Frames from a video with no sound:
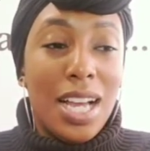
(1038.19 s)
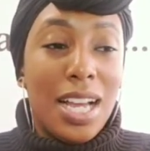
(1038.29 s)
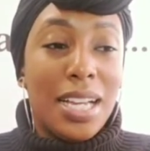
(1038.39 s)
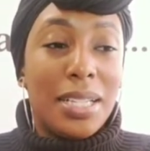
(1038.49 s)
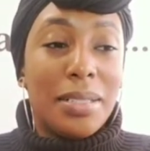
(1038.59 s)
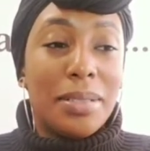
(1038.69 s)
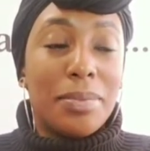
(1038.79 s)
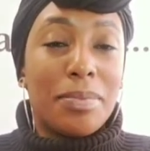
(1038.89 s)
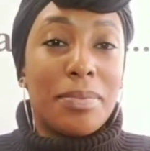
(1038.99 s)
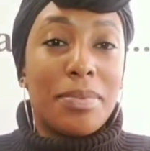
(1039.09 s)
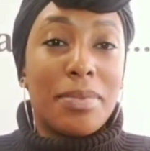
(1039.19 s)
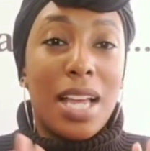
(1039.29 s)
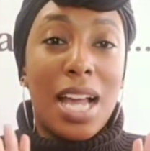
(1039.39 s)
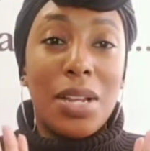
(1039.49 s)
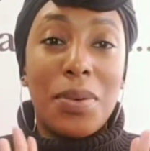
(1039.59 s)

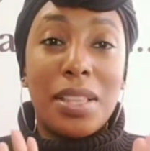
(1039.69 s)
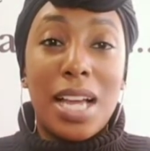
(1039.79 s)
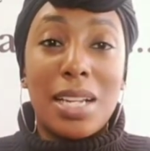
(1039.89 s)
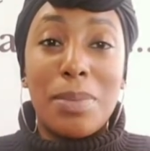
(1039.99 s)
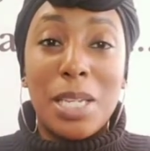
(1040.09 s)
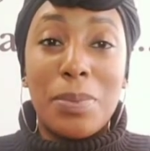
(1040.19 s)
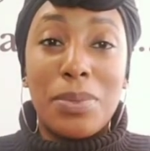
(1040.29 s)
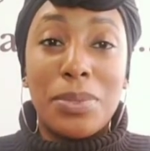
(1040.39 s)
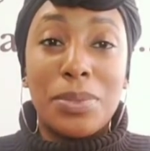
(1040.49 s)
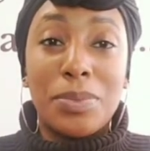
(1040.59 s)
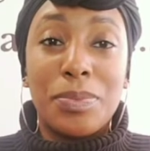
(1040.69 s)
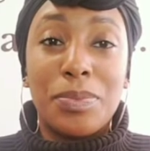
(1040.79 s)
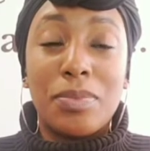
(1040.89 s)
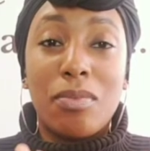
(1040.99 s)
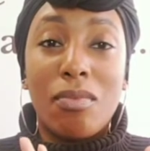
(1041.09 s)
I know a lot of people
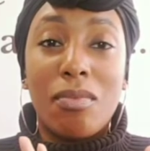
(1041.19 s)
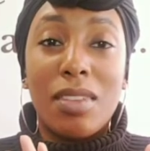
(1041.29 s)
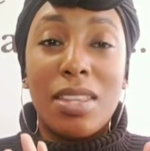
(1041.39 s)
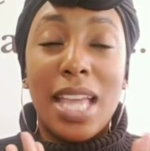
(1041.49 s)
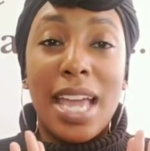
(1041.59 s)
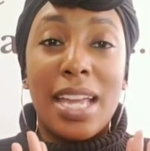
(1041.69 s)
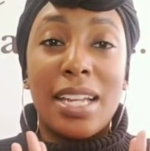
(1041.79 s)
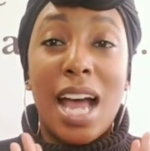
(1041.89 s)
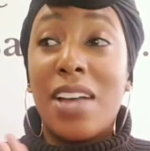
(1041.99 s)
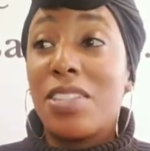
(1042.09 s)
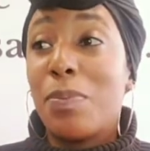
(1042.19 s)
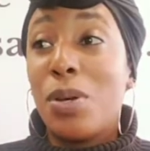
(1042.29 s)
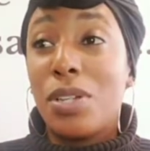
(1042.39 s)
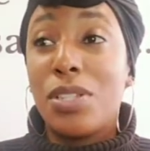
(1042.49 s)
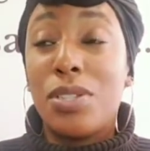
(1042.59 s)
that I've
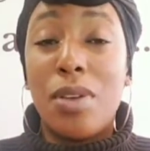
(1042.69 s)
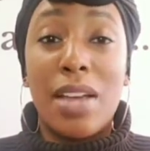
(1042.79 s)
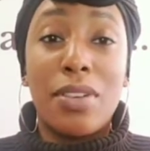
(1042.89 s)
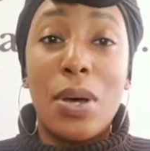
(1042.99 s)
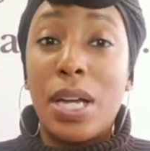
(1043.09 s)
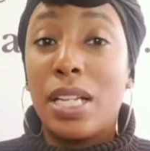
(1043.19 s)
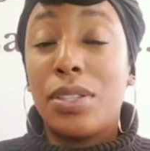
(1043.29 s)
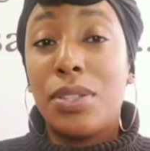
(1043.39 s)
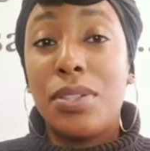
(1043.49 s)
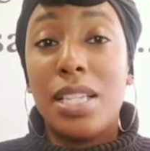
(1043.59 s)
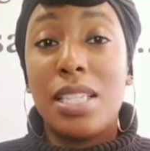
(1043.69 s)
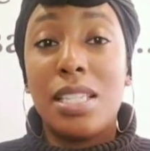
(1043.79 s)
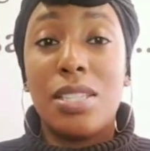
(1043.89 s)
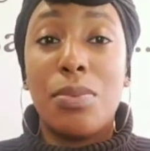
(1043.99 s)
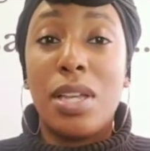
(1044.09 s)
spoken to have gone through this
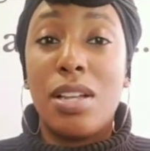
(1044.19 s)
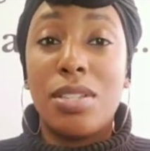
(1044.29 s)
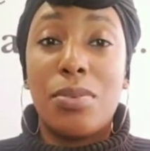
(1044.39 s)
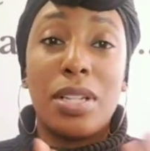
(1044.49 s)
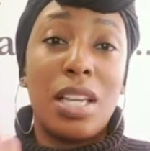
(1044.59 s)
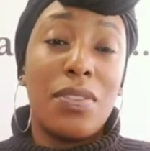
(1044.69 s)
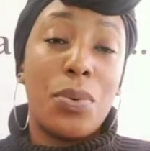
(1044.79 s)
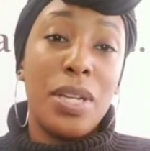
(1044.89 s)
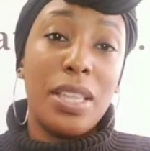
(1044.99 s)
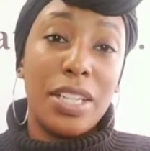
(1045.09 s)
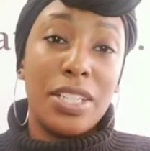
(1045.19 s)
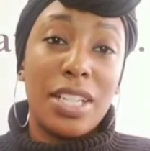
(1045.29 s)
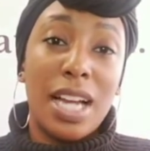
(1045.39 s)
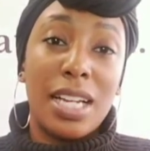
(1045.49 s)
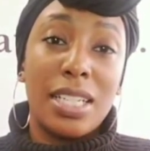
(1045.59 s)
as well, to where they've quit their
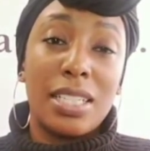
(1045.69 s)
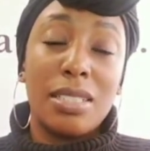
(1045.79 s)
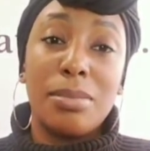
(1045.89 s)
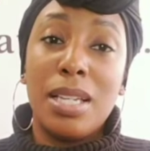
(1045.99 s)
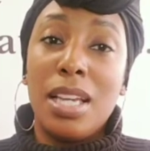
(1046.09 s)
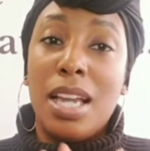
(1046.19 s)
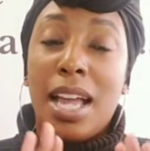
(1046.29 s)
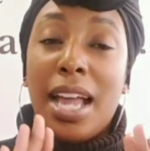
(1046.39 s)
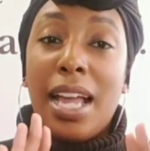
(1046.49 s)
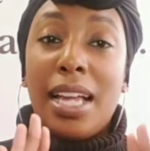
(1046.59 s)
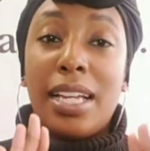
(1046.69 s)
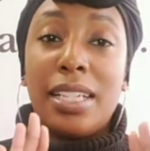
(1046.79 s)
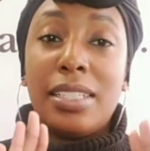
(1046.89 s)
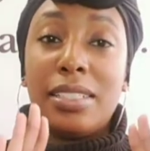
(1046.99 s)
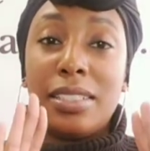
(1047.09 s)
job
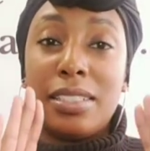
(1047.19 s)
and